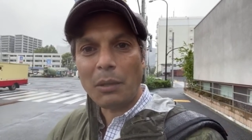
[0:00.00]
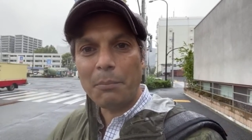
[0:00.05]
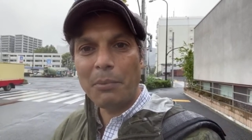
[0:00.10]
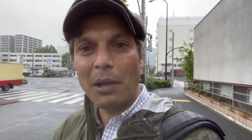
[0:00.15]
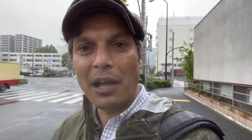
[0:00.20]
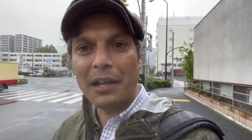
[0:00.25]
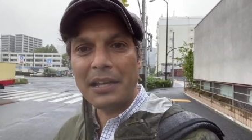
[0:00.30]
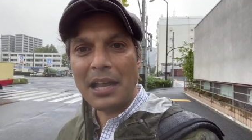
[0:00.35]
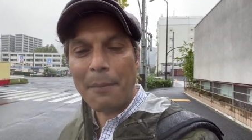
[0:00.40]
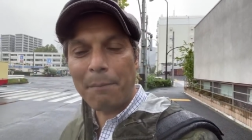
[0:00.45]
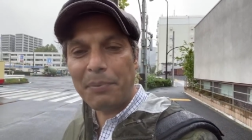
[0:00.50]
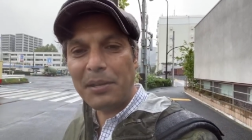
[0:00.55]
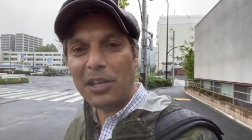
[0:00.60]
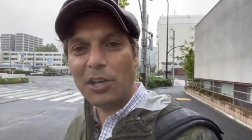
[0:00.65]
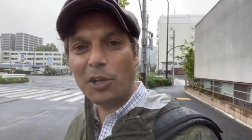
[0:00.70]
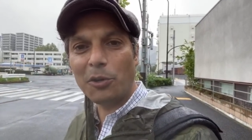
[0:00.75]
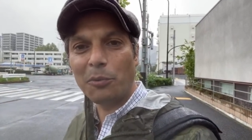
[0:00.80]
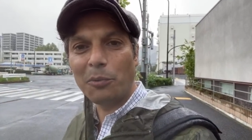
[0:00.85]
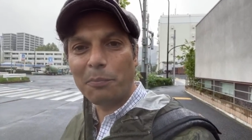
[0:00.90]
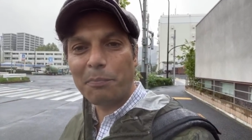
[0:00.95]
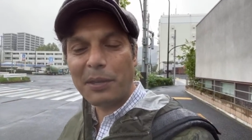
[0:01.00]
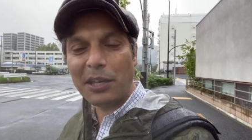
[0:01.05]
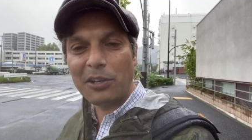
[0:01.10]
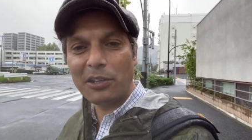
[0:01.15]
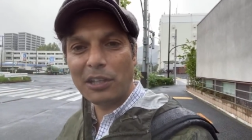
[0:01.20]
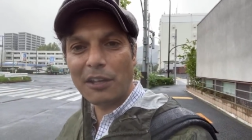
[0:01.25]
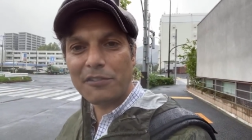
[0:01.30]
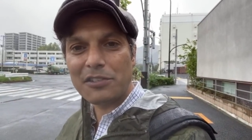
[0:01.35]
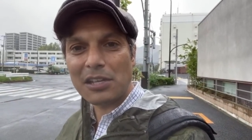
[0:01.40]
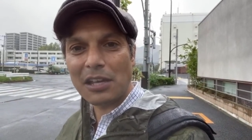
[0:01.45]
But yeah, Peter
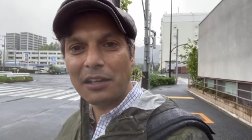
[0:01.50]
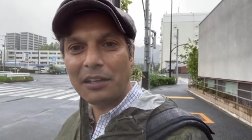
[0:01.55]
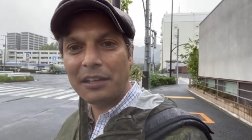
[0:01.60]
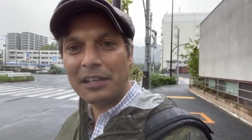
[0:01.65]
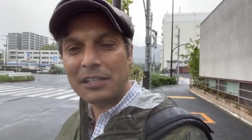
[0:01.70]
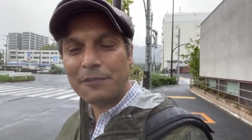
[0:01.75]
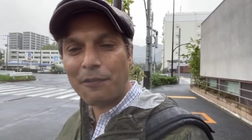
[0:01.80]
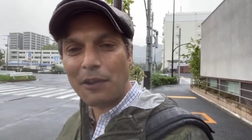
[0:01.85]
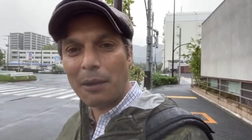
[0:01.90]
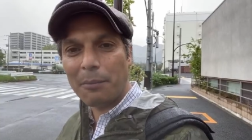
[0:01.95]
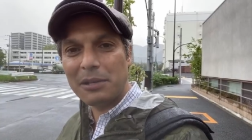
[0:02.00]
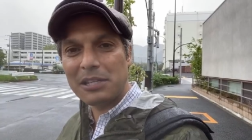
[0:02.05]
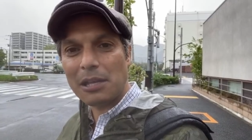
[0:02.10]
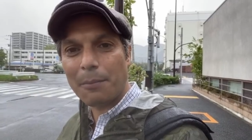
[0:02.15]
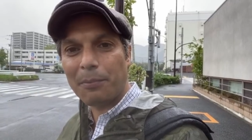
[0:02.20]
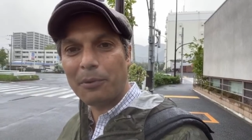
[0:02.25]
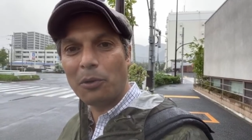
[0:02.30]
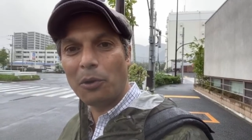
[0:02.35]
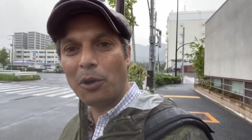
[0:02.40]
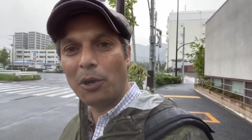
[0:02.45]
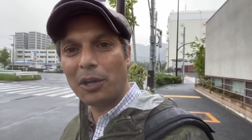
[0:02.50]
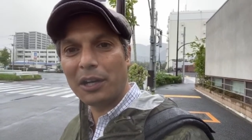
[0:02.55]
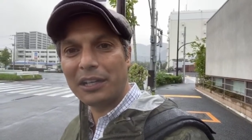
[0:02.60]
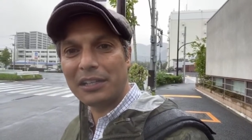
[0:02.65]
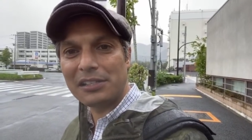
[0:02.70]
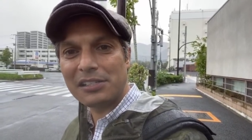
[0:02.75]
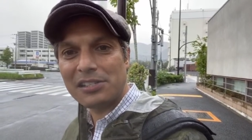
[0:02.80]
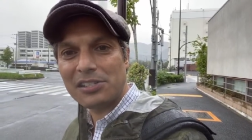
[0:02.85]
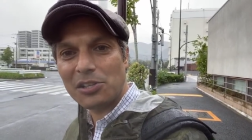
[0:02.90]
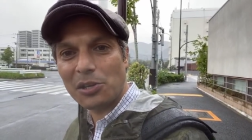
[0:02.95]
lives, his family's up in
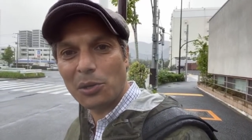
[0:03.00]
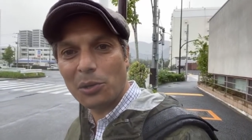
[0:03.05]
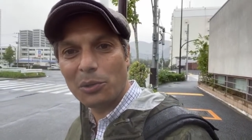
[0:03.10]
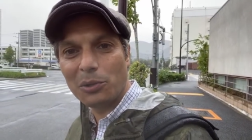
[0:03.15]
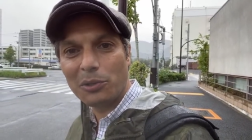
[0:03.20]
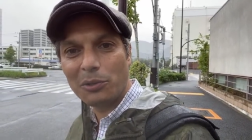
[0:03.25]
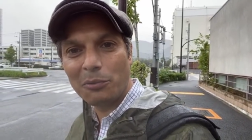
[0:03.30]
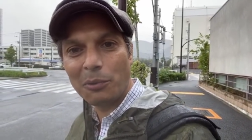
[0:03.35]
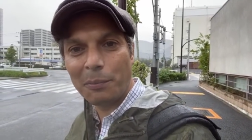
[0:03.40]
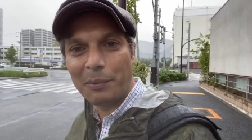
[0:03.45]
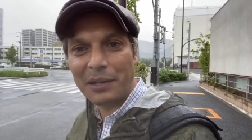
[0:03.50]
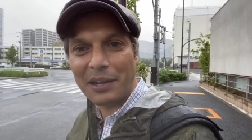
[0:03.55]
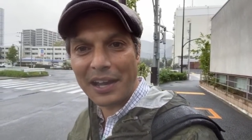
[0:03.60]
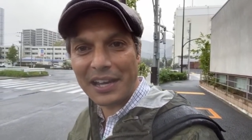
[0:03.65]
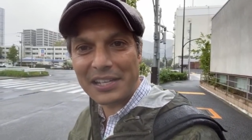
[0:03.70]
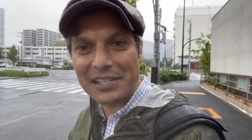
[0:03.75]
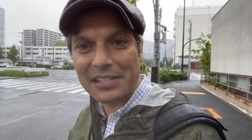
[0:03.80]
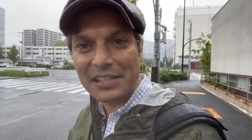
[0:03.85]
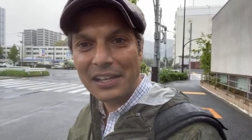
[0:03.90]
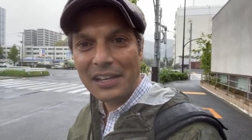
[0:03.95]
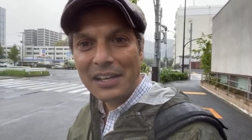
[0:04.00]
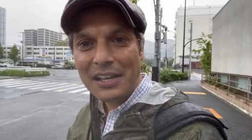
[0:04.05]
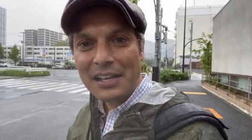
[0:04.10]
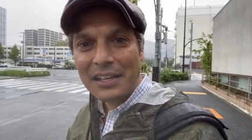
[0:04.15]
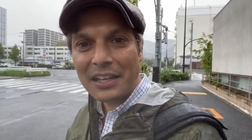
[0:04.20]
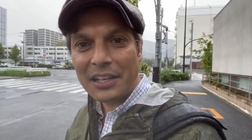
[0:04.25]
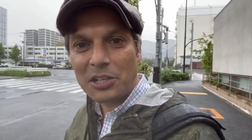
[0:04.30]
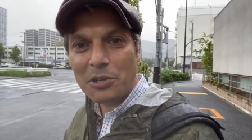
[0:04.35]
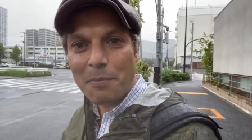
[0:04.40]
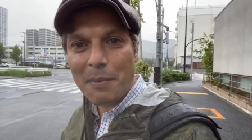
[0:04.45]
Oregon, so it would be nice.
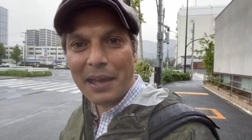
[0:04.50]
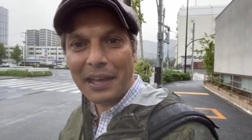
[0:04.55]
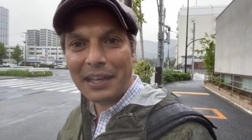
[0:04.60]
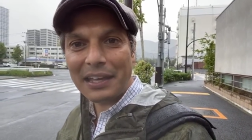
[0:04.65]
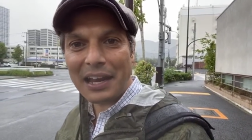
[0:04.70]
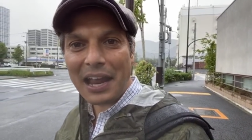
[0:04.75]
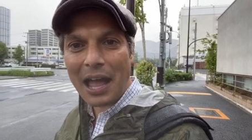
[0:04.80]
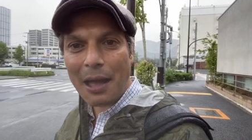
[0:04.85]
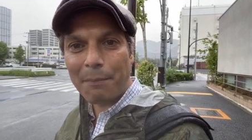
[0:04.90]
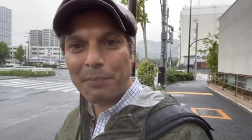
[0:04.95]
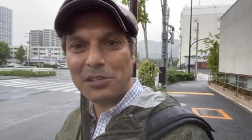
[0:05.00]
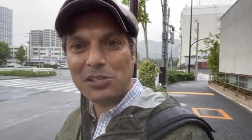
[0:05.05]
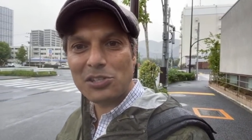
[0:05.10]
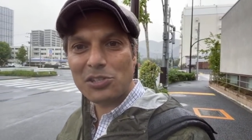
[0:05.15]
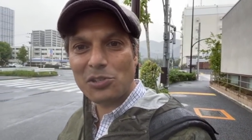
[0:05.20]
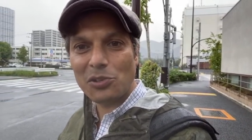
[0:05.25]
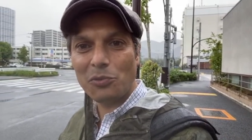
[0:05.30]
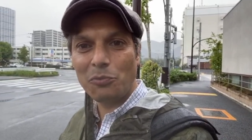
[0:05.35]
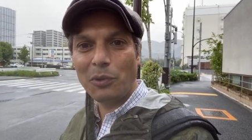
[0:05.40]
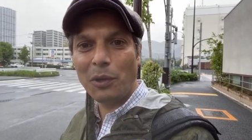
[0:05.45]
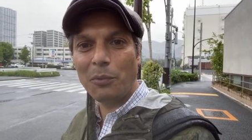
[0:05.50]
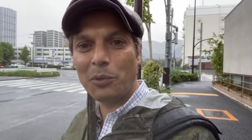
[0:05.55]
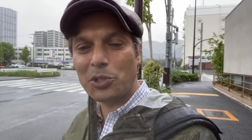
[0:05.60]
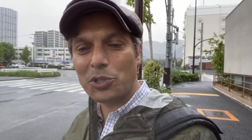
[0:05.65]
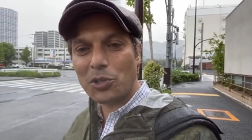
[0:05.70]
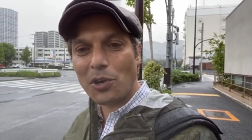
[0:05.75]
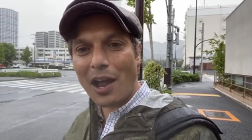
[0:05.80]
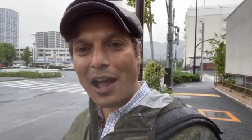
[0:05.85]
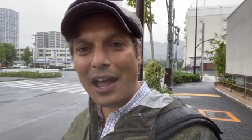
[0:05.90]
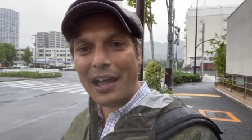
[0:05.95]
Can you make it happen soon? We would
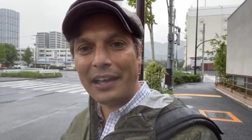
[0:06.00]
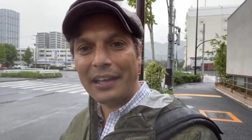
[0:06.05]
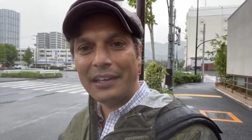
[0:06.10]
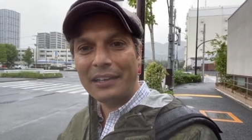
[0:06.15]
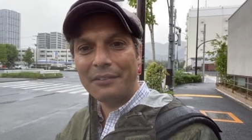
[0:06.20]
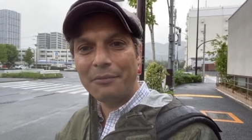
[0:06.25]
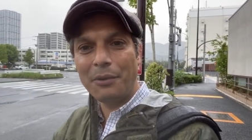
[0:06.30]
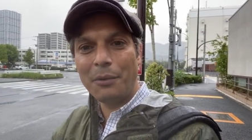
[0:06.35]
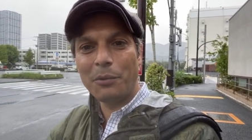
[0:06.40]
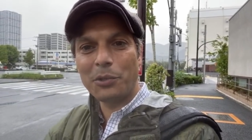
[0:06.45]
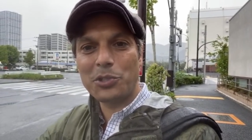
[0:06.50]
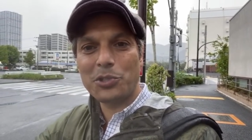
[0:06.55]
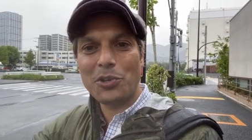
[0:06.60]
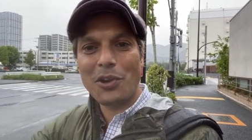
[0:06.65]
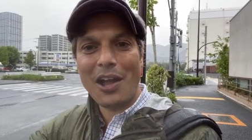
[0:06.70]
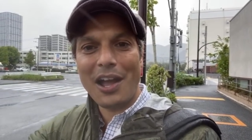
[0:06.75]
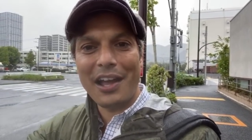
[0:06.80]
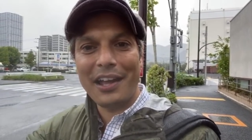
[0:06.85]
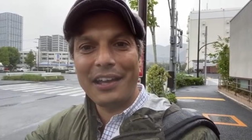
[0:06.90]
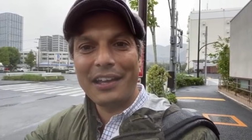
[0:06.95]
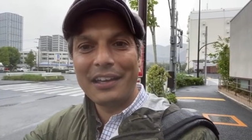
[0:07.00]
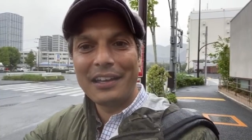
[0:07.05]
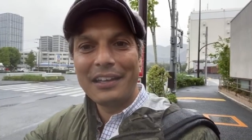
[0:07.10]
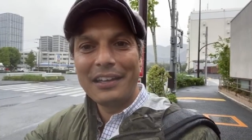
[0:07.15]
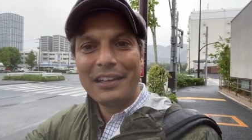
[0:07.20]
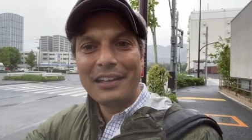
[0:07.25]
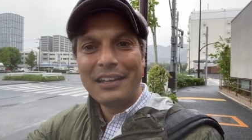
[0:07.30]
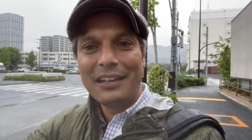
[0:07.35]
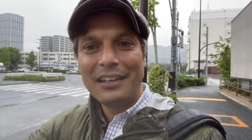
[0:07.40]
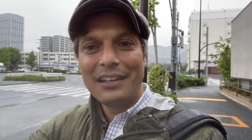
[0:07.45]
try. We will try.
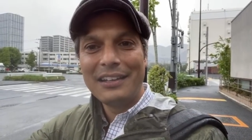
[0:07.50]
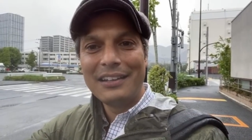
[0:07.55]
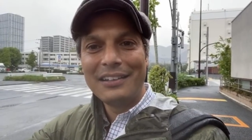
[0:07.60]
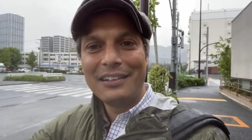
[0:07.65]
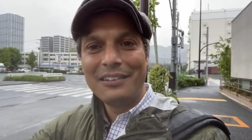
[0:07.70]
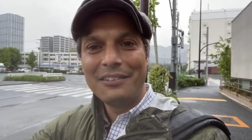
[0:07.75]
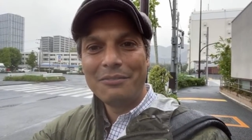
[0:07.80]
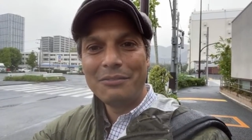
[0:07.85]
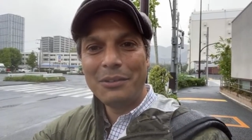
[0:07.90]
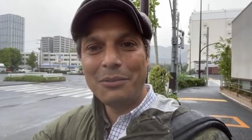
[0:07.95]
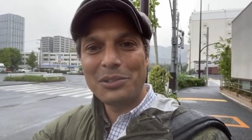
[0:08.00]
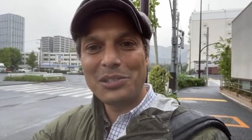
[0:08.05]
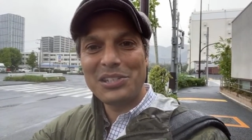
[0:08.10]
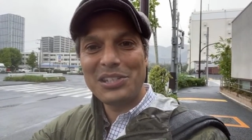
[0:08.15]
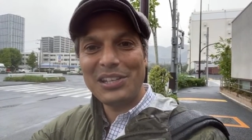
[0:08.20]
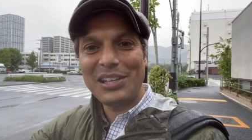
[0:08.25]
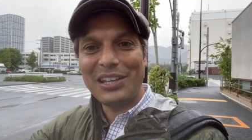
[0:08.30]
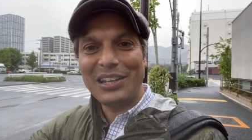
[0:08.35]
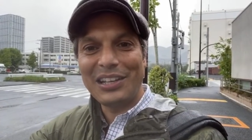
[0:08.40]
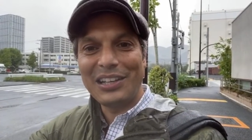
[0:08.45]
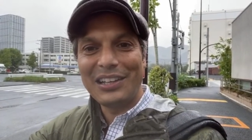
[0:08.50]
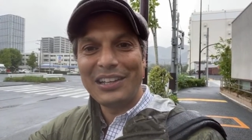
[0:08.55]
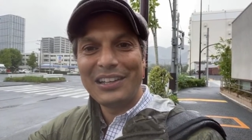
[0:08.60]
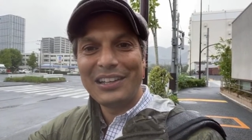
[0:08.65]
We will see.